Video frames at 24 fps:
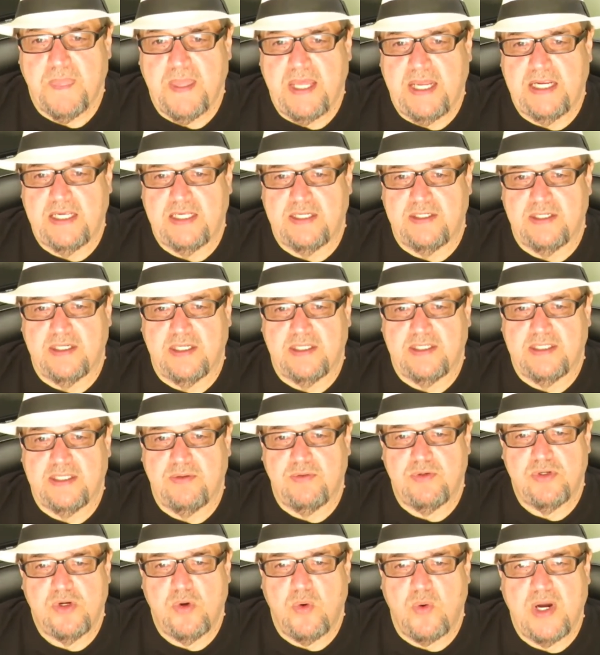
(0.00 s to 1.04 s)
And they
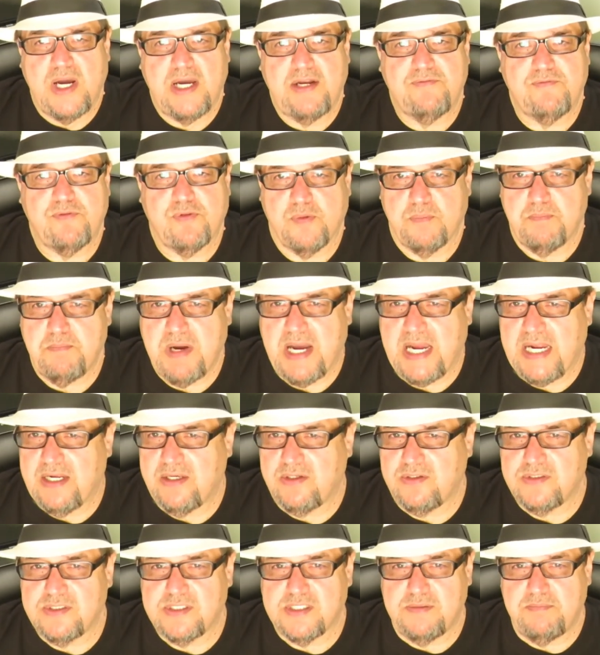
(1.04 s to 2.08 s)
will go on for
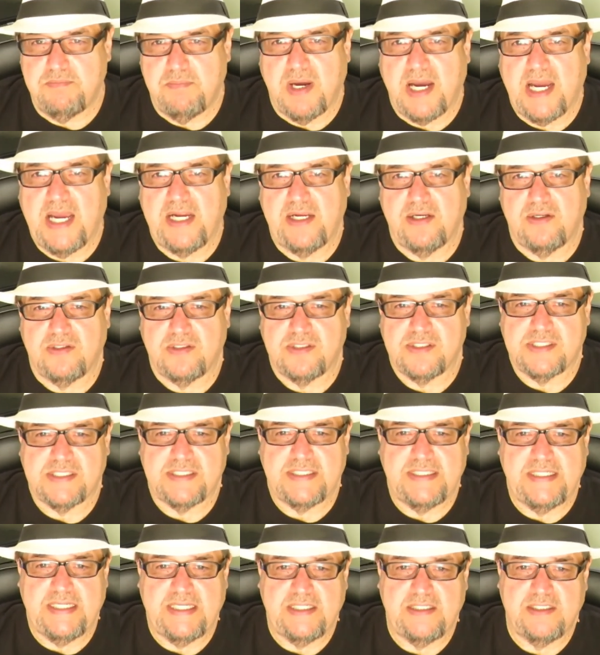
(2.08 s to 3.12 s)
miles and miles,
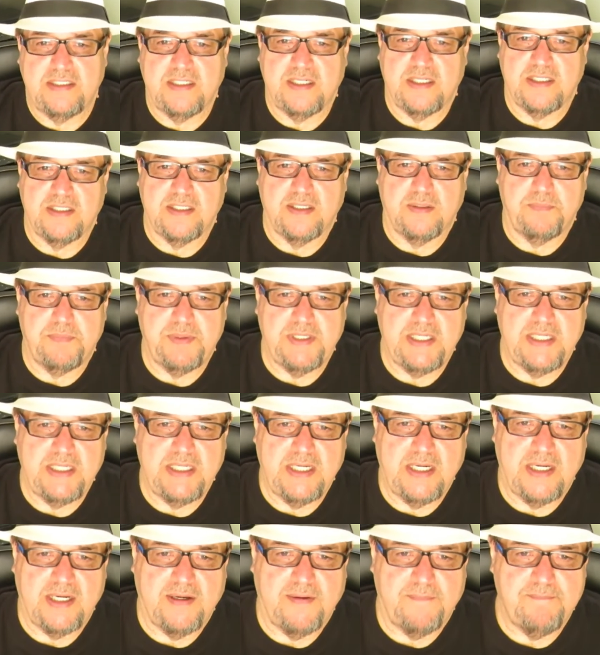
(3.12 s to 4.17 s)
and then there'll be
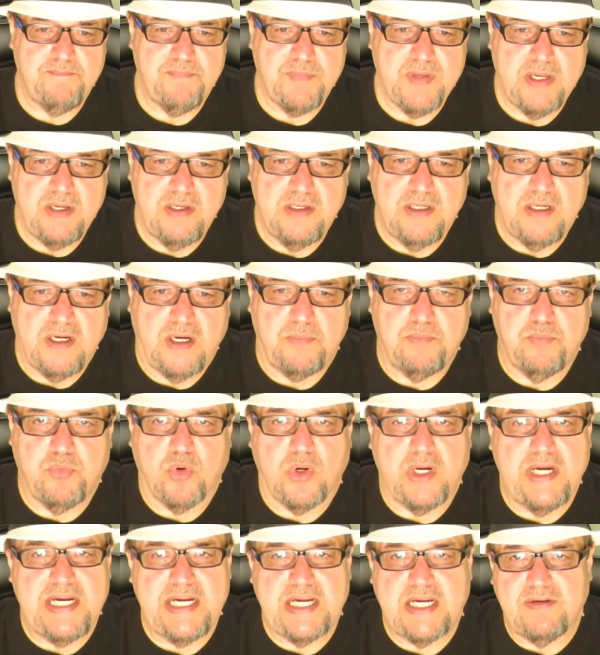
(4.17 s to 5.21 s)
a
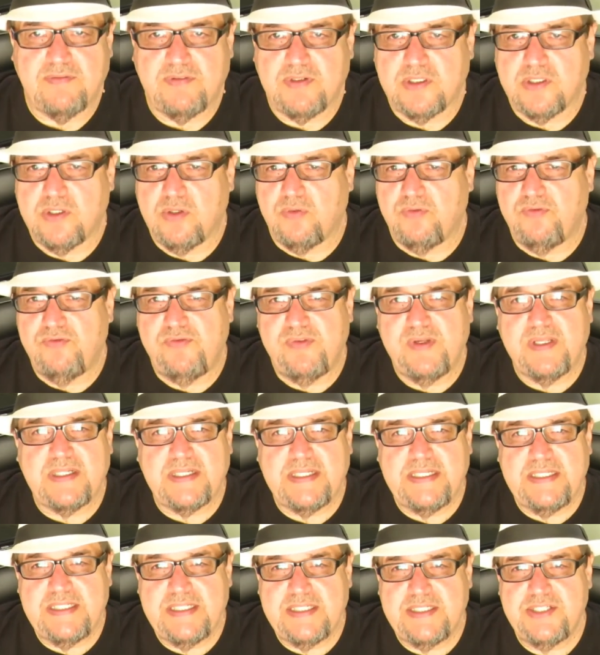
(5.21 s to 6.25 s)
break of a little
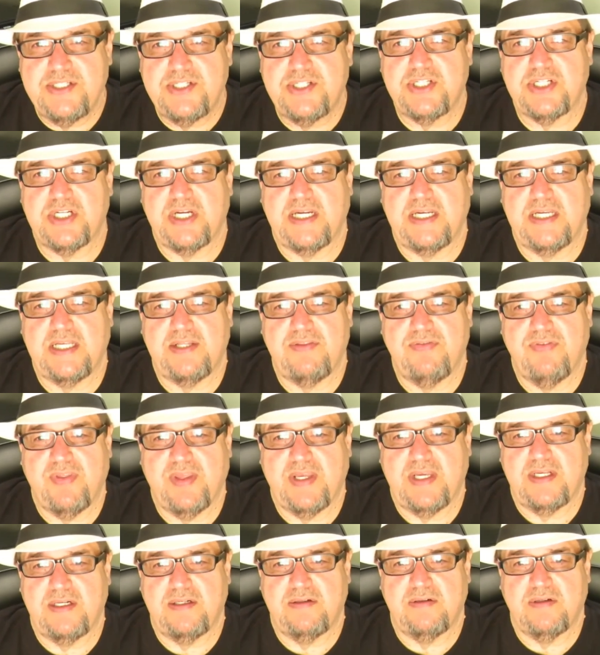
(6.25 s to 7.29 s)
village and
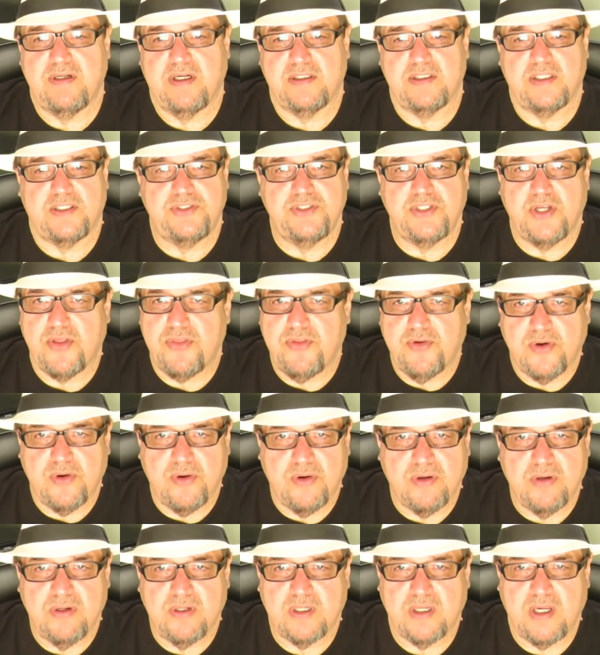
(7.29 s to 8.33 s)
then
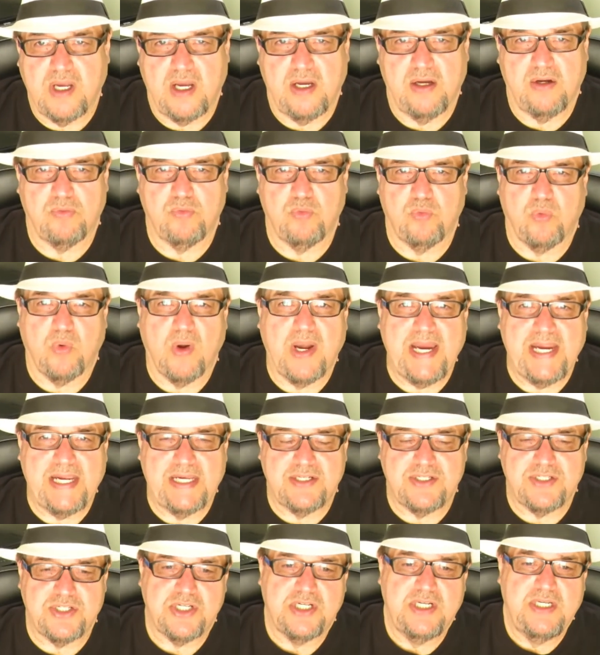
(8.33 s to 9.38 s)
another
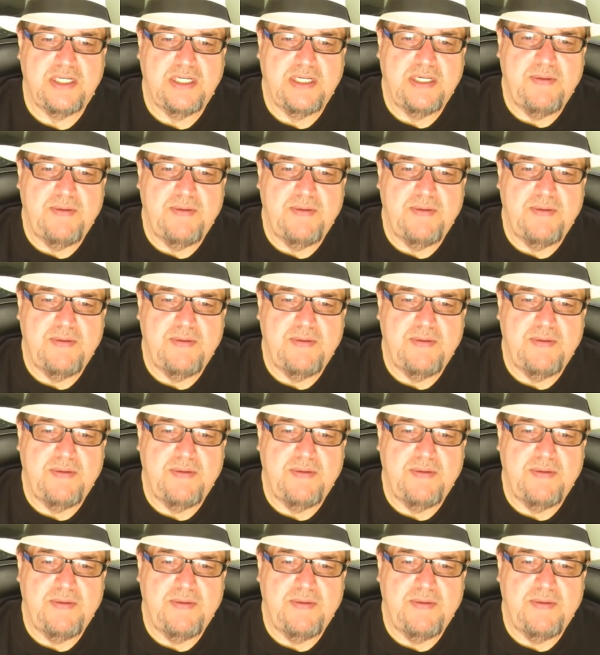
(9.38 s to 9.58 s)
ranch.